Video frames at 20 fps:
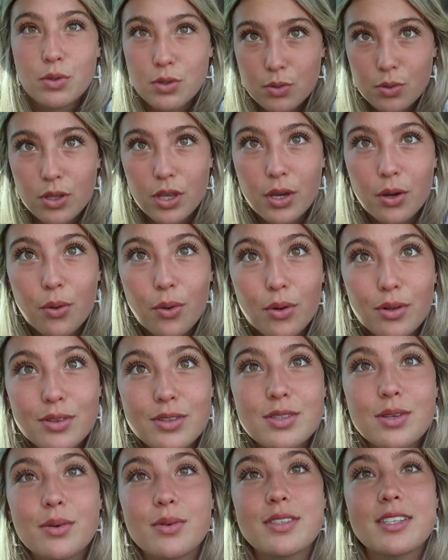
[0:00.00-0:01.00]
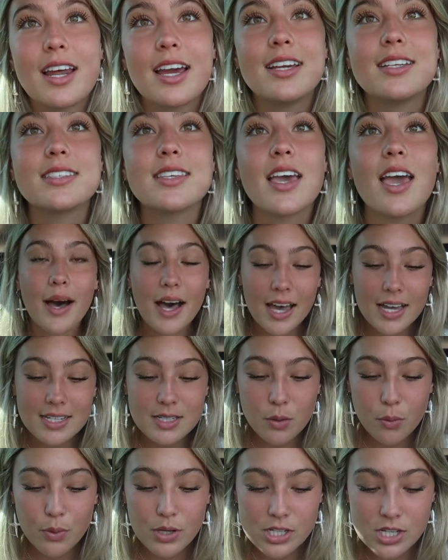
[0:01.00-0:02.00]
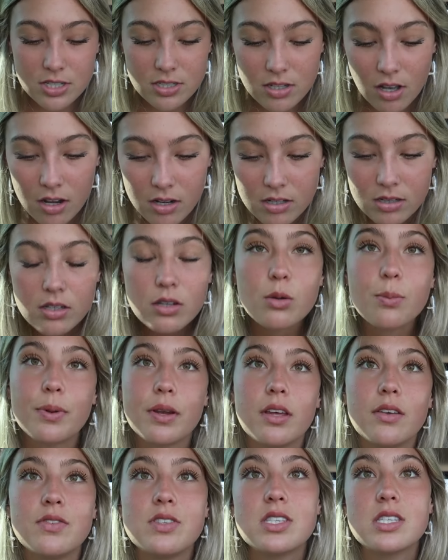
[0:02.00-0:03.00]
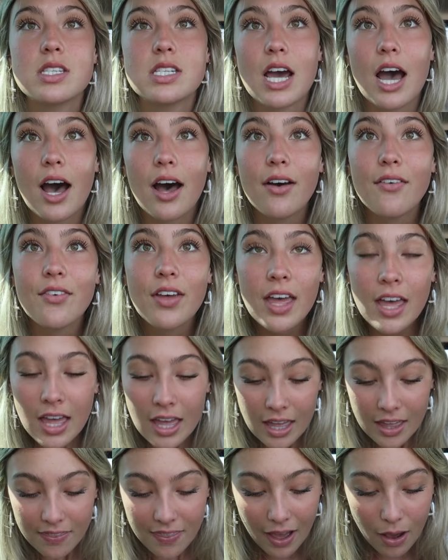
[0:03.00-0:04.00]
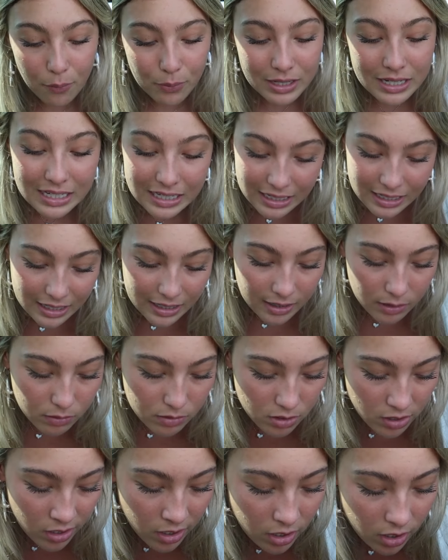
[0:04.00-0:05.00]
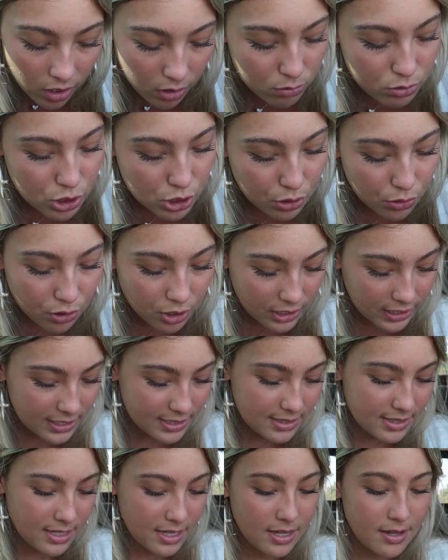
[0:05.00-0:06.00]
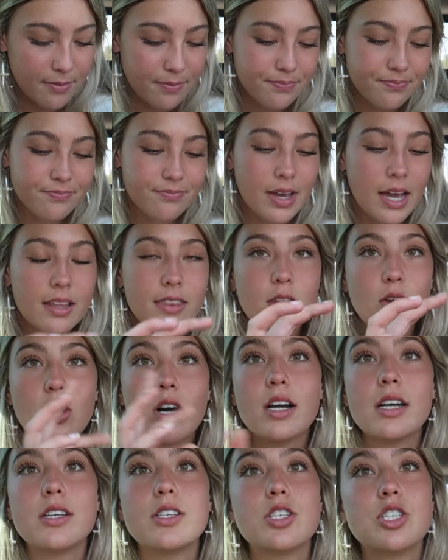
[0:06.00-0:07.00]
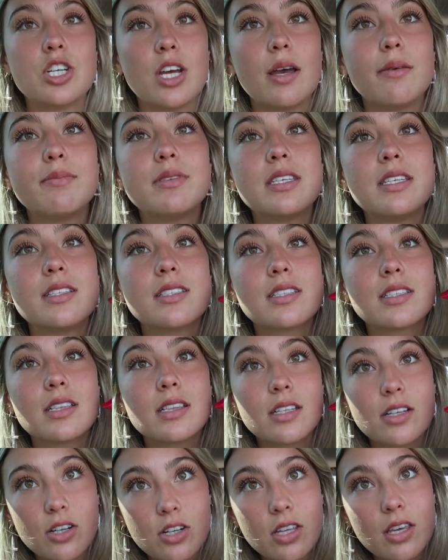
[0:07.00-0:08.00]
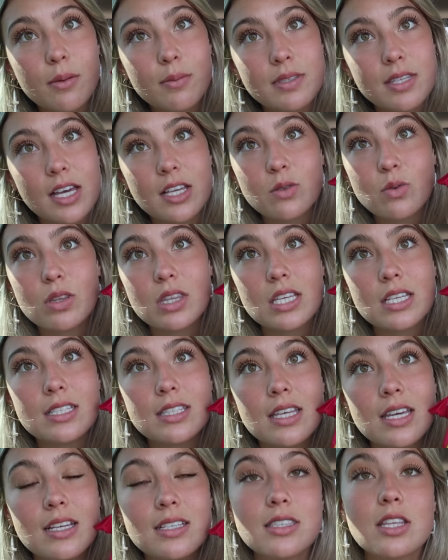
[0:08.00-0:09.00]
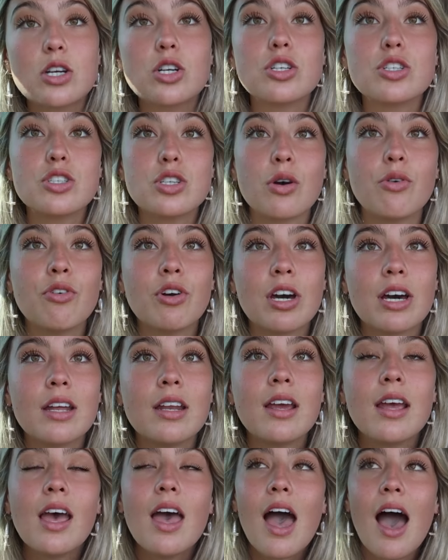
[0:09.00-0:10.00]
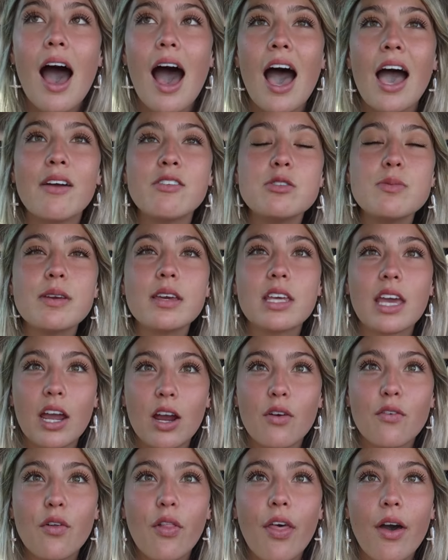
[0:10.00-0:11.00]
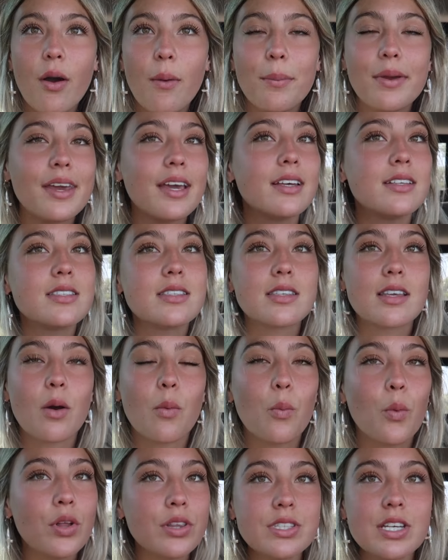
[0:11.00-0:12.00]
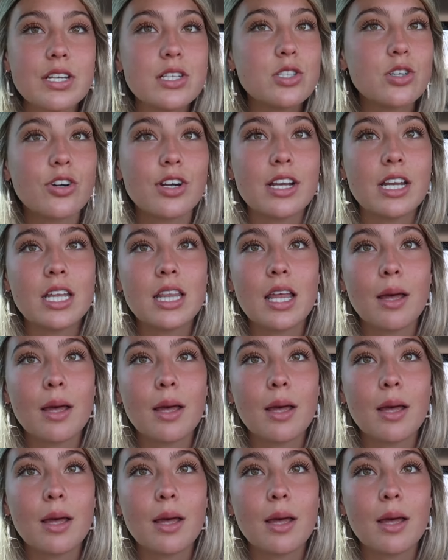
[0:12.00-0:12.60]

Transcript: was really cold, so it was nice. But we just got a little bit of stuff that we needed. Didn't go too crazy. Matthew got his chips. He's literally obsessed with these things. They're so good. I have to be careful though, because once I start eating